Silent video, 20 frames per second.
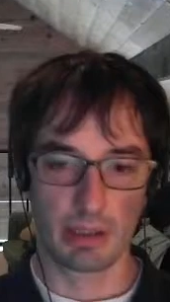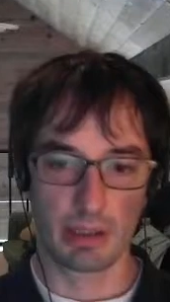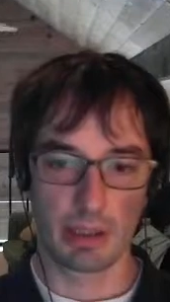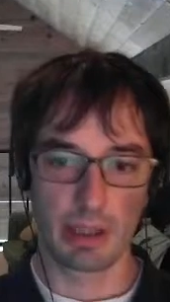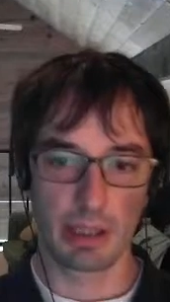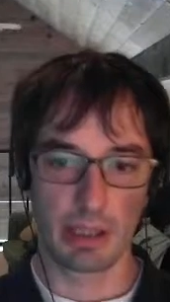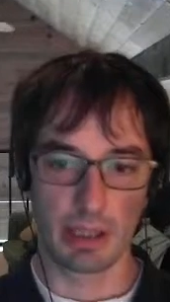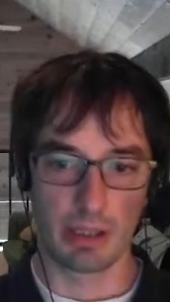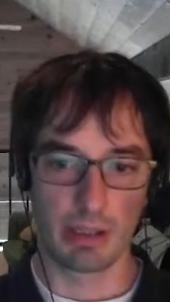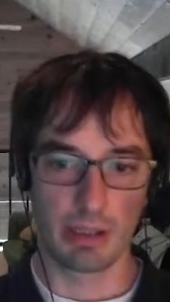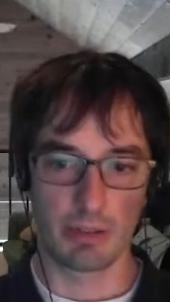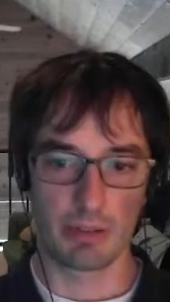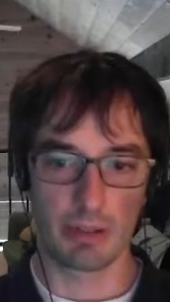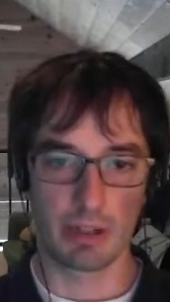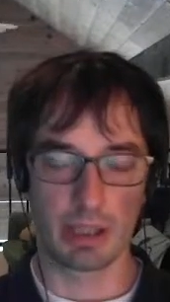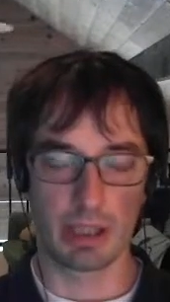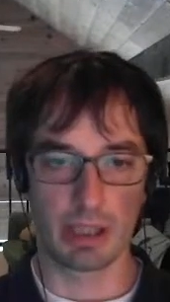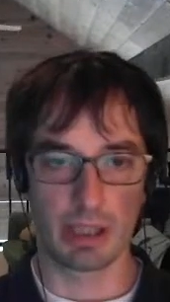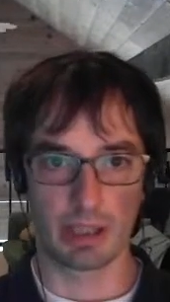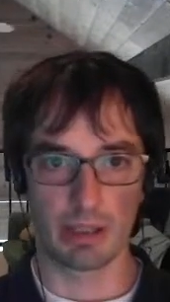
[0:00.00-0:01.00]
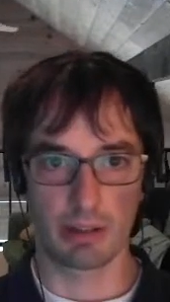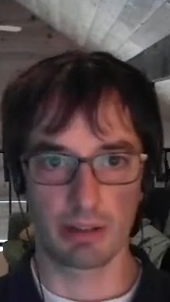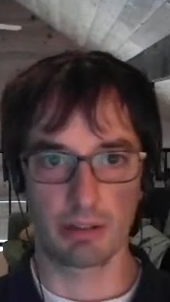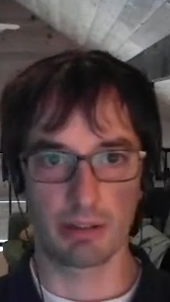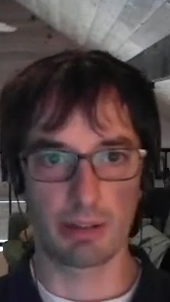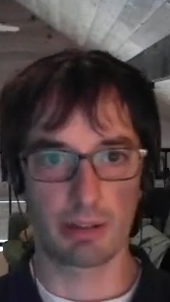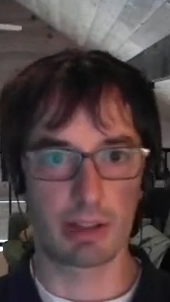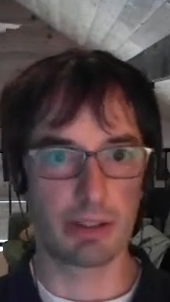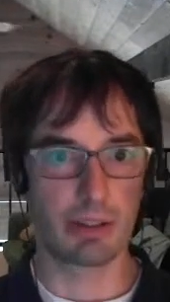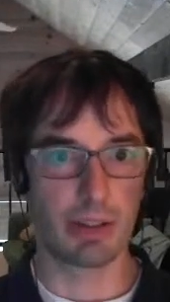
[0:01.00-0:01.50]
is getting
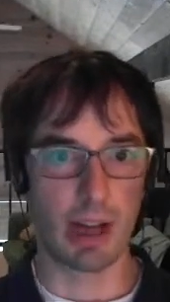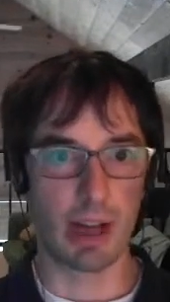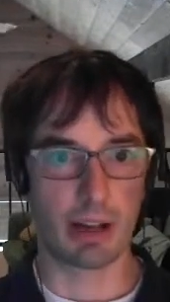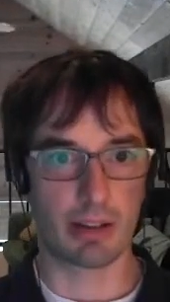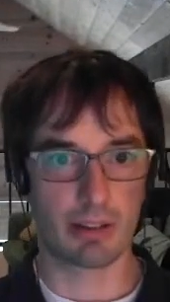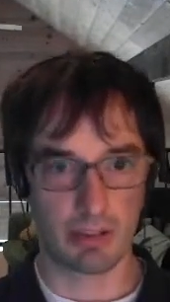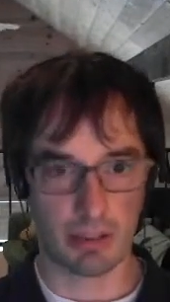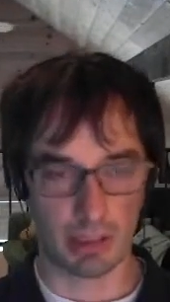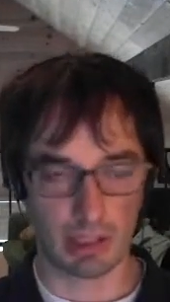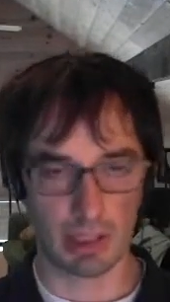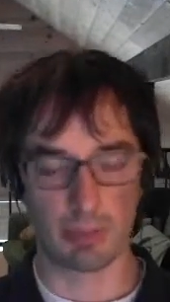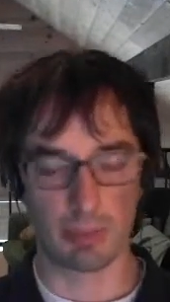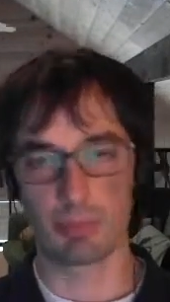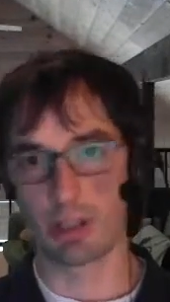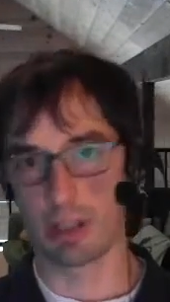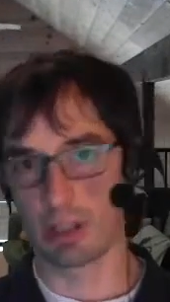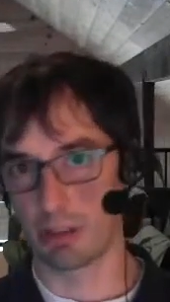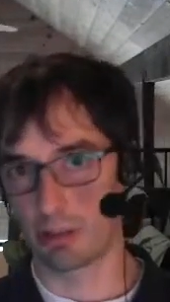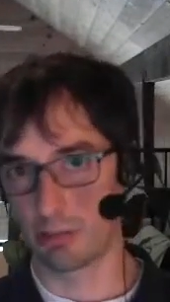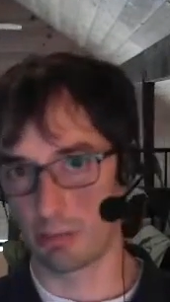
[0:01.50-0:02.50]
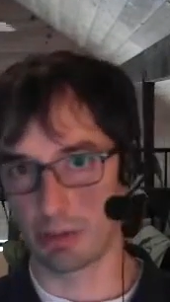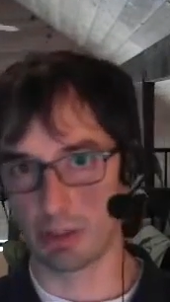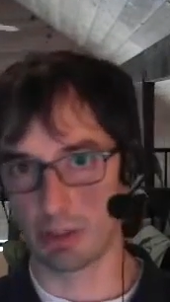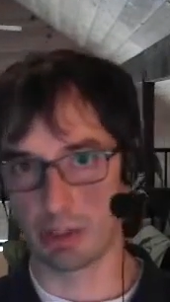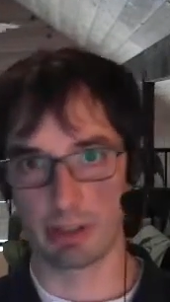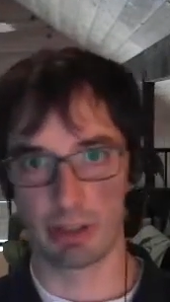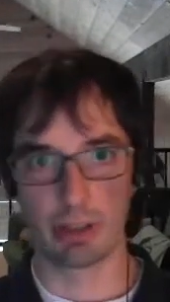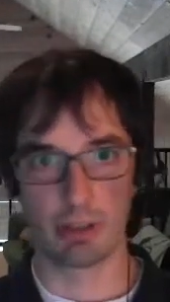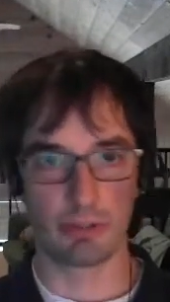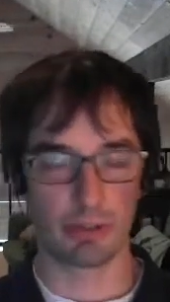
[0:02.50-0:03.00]
the doc set updated with all
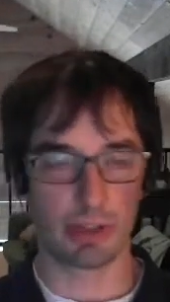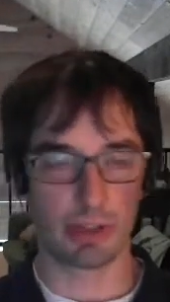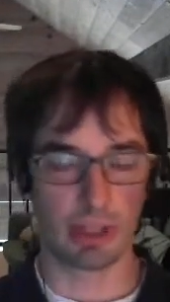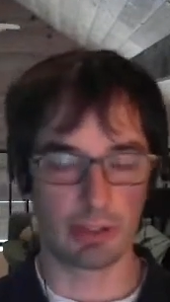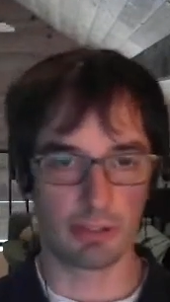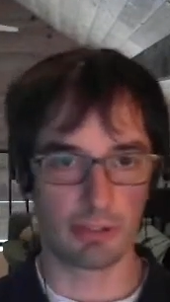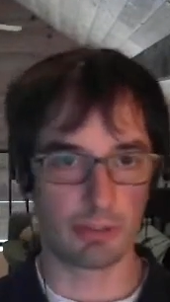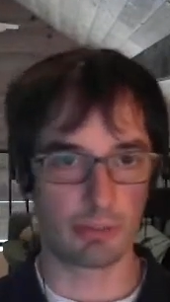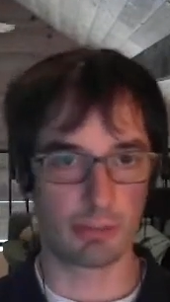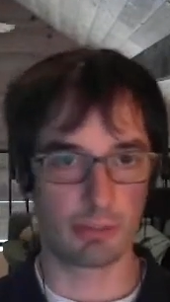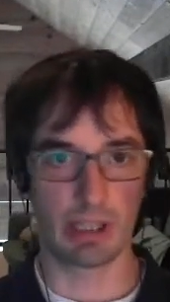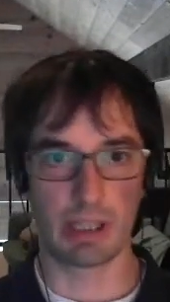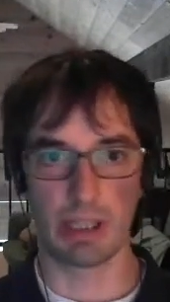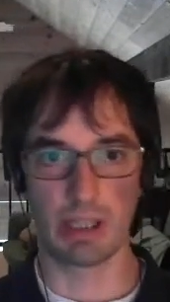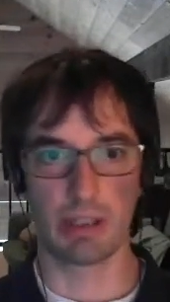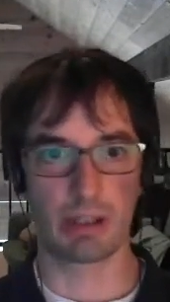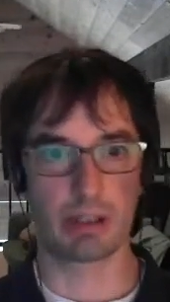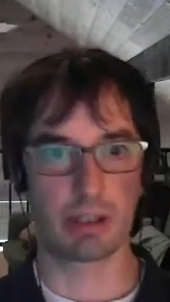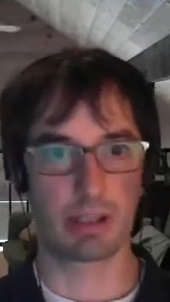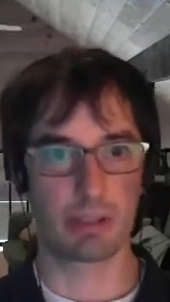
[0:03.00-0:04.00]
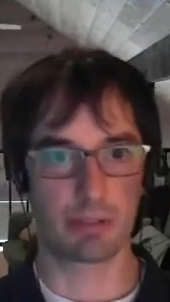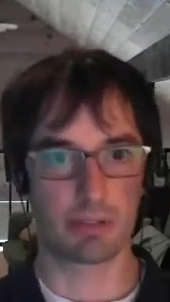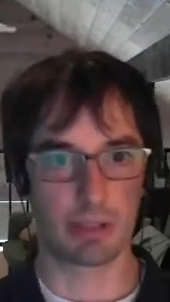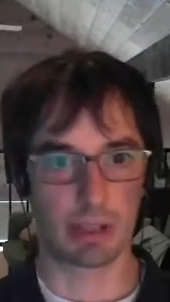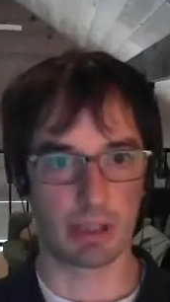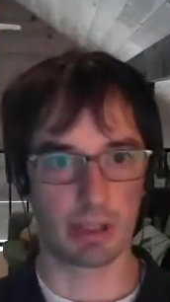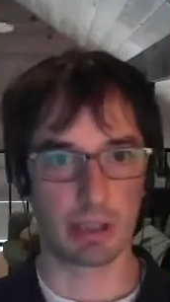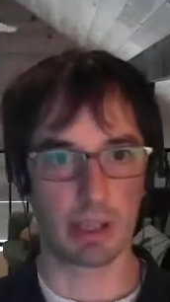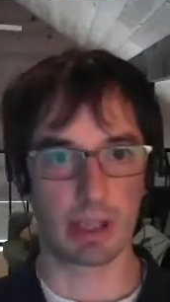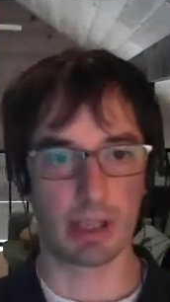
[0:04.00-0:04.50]
the use cases we need and things like
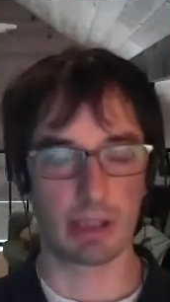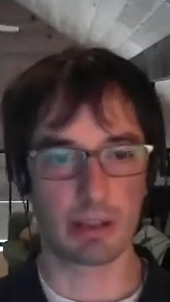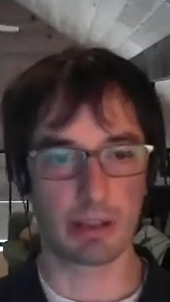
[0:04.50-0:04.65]
that.